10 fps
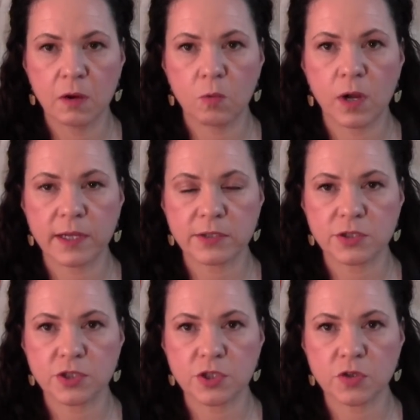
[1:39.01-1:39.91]

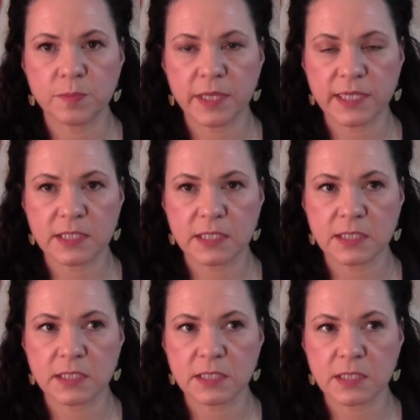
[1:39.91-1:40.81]
1, 2
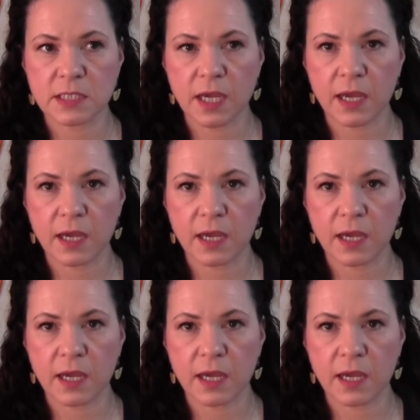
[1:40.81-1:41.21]
places,